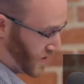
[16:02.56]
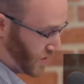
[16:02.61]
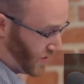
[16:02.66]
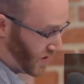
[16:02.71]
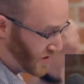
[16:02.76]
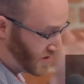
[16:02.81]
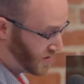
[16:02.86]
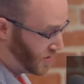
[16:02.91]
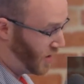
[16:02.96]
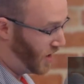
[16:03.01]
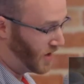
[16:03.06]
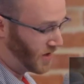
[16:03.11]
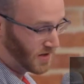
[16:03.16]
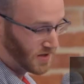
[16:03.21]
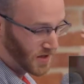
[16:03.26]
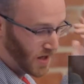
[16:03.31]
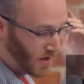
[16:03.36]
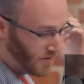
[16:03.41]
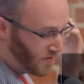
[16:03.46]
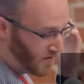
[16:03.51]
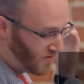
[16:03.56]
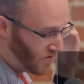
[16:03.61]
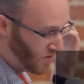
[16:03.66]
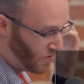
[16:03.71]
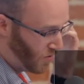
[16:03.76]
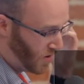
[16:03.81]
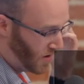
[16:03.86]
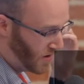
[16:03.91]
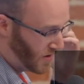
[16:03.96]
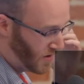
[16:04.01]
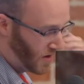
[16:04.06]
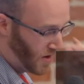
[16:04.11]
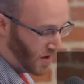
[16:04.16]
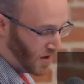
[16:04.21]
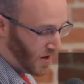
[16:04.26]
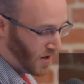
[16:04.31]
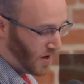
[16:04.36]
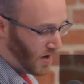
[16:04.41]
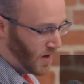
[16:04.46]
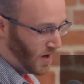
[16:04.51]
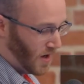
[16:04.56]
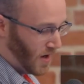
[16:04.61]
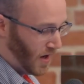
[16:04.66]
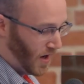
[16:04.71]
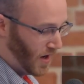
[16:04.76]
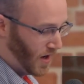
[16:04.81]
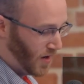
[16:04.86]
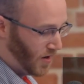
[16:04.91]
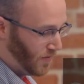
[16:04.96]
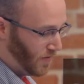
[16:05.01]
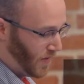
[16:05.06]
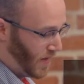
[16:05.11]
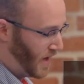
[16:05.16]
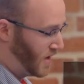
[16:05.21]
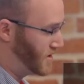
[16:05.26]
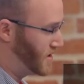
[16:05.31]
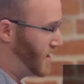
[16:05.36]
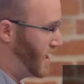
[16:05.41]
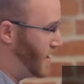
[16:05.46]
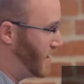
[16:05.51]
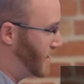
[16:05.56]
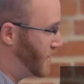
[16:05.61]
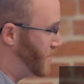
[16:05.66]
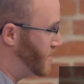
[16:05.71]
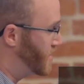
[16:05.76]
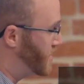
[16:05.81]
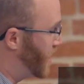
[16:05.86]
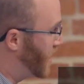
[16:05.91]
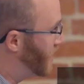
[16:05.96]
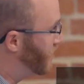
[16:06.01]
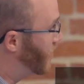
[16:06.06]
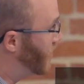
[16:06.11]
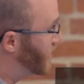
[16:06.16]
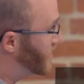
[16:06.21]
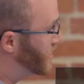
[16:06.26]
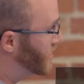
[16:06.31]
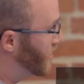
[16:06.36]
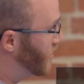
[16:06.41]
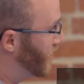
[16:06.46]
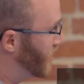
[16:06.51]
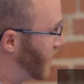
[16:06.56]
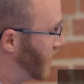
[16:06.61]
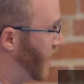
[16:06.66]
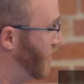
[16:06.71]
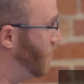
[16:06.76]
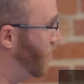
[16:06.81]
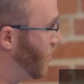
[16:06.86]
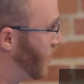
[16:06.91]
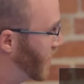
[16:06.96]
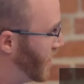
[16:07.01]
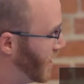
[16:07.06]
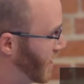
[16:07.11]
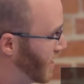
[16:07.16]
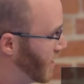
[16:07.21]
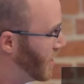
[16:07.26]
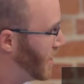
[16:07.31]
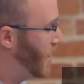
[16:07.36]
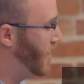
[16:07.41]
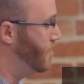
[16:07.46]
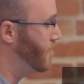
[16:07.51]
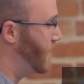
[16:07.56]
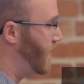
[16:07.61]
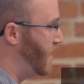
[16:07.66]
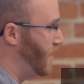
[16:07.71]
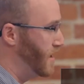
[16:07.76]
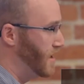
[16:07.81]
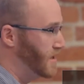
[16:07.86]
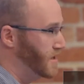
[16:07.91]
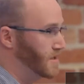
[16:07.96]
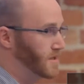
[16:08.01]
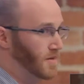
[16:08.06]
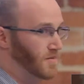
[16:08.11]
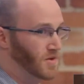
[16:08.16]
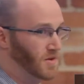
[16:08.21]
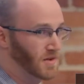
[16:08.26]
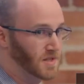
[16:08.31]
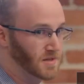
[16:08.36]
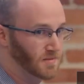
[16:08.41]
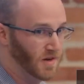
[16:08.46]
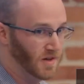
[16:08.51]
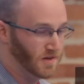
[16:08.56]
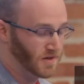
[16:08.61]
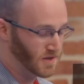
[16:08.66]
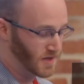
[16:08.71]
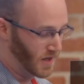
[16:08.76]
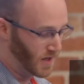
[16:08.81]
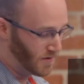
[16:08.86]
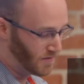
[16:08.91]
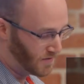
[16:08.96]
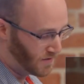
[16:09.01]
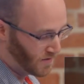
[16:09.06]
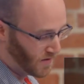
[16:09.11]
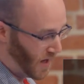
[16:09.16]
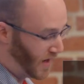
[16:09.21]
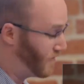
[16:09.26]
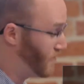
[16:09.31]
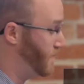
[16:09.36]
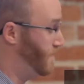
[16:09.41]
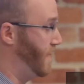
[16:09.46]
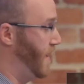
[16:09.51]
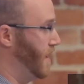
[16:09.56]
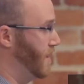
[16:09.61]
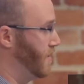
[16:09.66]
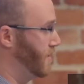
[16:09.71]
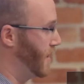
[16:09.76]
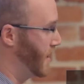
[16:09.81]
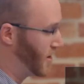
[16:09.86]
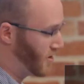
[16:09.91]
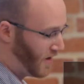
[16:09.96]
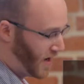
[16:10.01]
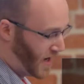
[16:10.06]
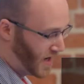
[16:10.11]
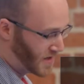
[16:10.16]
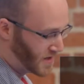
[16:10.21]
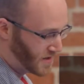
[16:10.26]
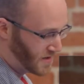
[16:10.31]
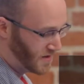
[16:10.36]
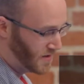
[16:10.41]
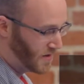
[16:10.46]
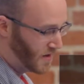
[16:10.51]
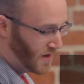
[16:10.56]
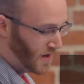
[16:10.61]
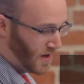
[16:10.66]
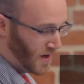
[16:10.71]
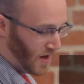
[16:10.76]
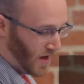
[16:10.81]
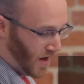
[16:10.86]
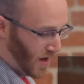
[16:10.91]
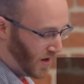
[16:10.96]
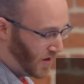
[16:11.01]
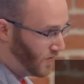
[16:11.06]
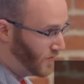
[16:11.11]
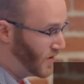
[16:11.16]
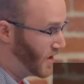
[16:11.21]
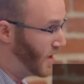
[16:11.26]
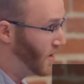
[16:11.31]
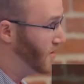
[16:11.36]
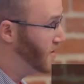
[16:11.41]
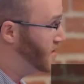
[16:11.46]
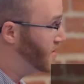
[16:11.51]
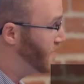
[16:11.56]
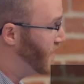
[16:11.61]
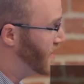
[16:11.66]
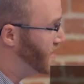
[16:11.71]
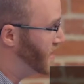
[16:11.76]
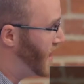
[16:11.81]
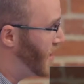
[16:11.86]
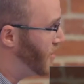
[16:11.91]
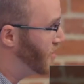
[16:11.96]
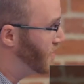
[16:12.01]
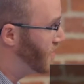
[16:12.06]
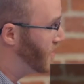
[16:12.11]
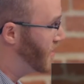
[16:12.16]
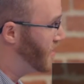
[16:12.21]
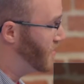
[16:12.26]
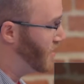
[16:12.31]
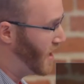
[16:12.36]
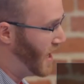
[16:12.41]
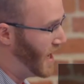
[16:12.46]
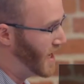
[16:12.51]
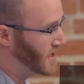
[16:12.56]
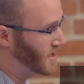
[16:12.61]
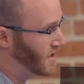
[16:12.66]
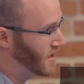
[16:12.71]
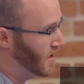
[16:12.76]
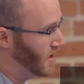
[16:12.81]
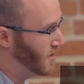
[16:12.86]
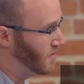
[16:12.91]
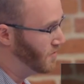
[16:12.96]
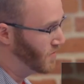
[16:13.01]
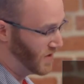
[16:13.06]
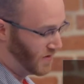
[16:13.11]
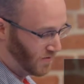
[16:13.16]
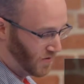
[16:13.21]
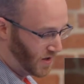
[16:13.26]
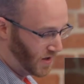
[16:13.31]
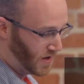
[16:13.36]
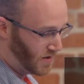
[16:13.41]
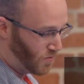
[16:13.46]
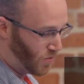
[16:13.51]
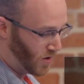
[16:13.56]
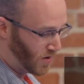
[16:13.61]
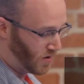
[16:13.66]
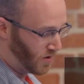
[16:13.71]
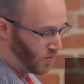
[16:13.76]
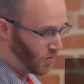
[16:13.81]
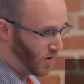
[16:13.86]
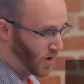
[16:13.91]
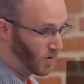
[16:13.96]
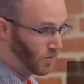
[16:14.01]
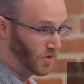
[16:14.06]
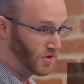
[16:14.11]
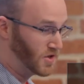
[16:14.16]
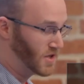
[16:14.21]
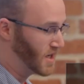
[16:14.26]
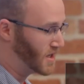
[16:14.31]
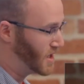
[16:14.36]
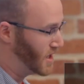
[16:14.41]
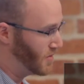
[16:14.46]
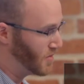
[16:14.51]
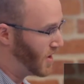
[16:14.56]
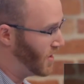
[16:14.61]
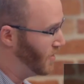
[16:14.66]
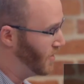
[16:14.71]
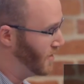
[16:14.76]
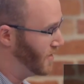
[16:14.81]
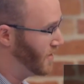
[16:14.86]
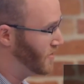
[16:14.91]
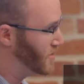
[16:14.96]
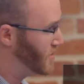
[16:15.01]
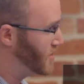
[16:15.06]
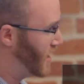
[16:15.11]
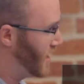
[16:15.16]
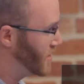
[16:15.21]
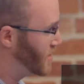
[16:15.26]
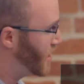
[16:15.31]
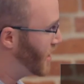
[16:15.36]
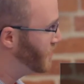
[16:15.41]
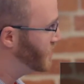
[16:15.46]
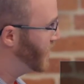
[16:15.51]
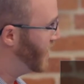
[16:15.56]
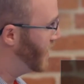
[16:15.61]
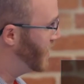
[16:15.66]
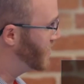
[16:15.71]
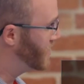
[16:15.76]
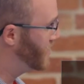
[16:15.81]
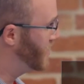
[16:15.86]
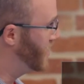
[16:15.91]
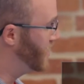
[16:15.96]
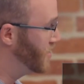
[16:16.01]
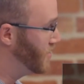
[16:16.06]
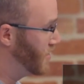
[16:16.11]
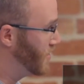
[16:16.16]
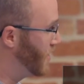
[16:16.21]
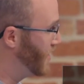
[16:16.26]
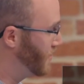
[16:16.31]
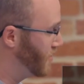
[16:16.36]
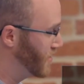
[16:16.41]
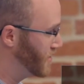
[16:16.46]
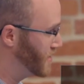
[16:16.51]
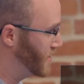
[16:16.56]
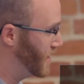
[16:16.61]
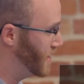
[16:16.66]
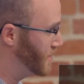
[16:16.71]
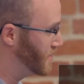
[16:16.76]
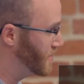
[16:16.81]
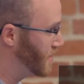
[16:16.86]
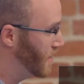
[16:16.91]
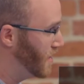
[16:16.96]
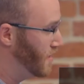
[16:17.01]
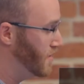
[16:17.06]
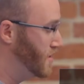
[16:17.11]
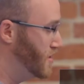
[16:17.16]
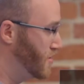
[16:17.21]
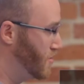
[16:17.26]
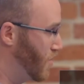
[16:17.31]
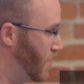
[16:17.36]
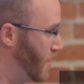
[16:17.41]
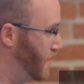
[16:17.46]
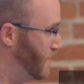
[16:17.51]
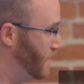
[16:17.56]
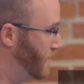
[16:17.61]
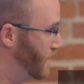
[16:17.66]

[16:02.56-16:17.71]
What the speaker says: we can just log stuff if we want. It'll say like the state of what it's doing. Like I'm working, I'm paused, I'm doing some other stuff, I failed, I crashed. You get all these events out of it that you can act on, but really worker work will just keep calling those jobs hash and doing whatever it says. Do one,